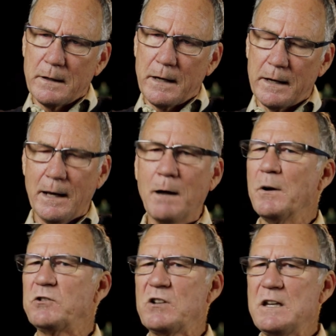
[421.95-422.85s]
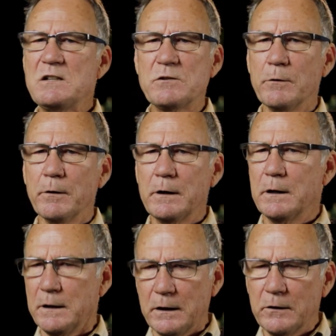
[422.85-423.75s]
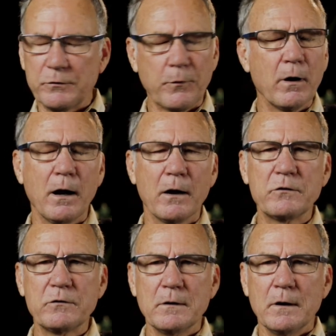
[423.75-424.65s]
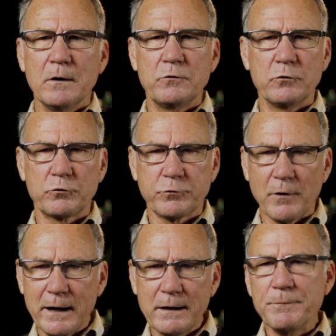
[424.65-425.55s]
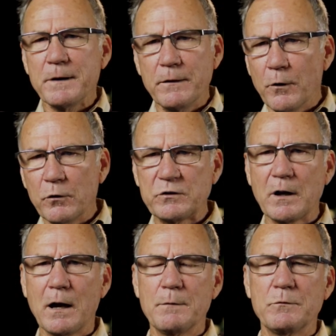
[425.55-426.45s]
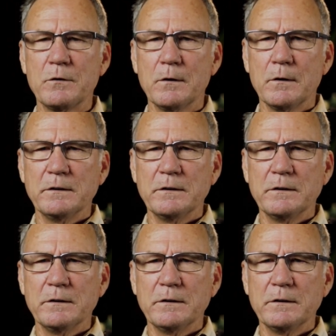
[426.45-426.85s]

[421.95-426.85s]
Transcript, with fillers: and how much easier it is for us to triumph in those times.